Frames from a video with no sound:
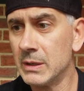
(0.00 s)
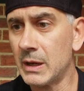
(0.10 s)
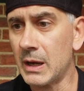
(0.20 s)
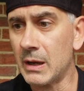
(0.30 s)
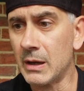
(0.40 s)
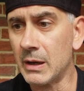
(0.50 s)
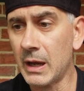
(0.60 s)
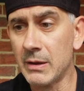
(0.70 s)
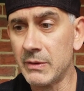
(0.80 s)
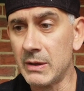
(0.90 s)

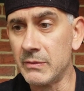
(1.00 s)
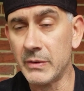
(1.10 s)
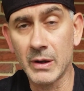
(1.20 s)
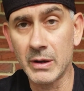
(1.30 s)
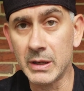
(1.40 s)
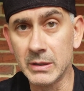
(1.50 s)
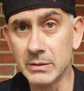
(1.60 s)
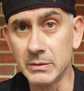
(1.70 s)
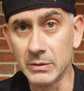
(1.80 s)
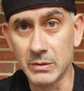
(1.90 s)
have a very
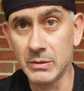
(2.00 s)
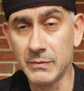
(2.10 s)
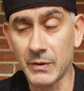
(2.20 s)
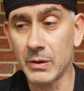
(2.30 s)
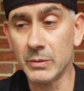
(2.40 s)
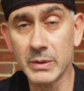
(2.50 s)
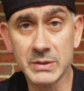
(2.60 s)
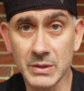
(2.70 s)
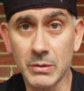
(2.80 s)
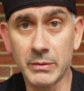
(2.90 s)
good following,
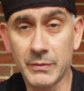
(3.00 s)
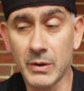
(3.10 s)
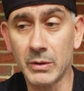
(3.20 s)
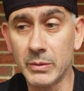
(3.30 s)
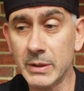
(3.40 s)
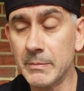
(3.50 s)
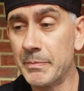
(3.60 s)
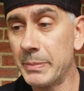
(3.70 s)
solid following.